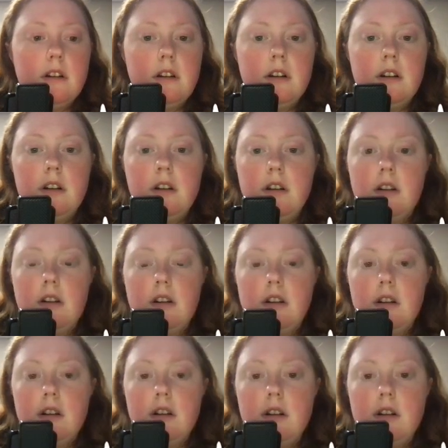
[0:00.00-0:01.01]

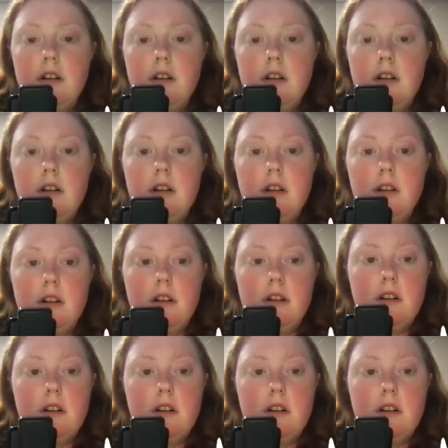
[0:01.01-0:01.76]
Nothing is said.